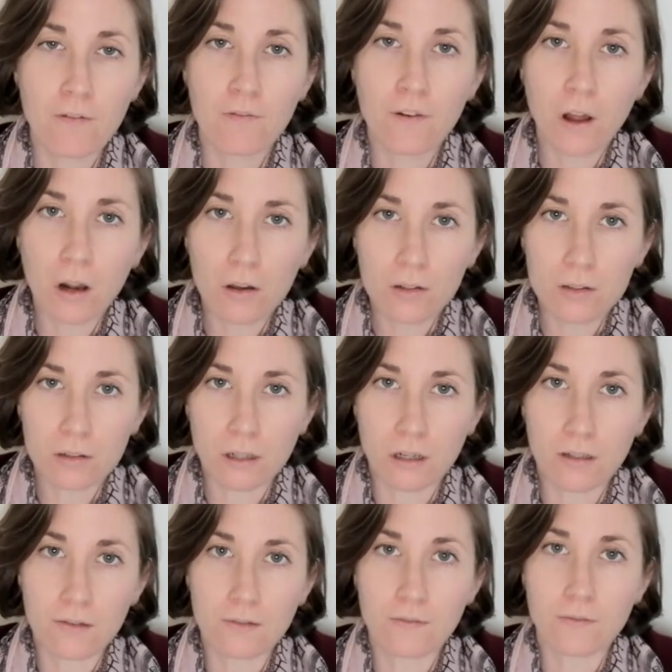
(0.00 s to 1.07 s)
follows
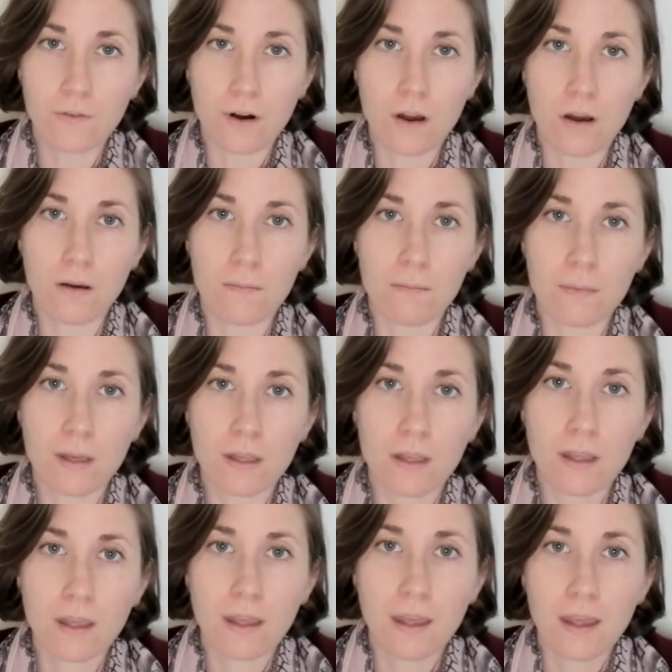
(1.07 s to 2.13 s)
on from
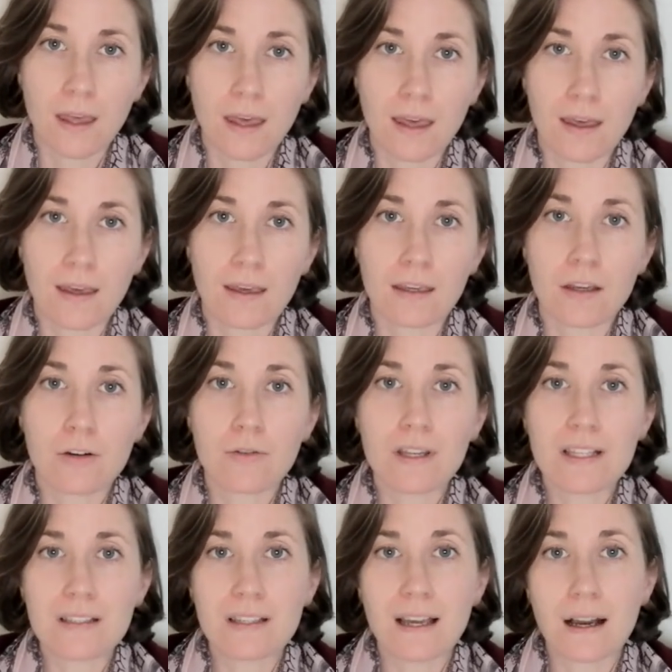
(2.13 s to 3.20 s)
uh,
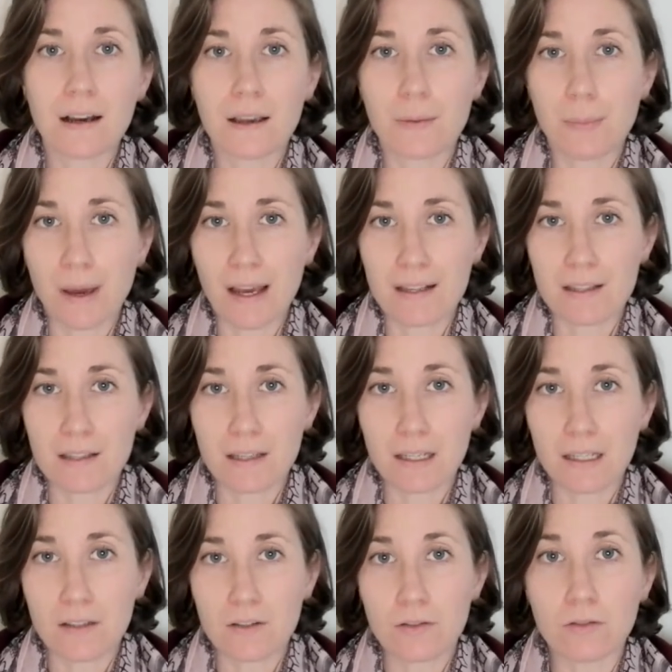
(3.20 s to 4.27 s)
increasing our
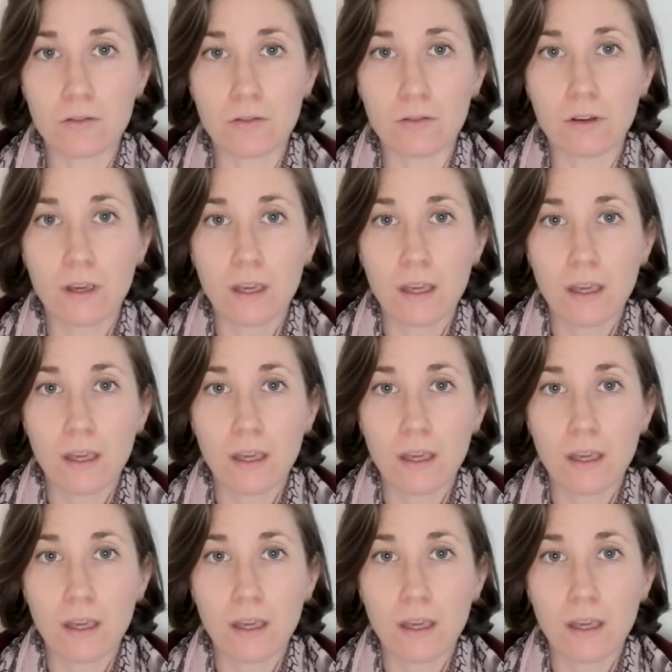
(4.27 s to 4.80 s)
capacity to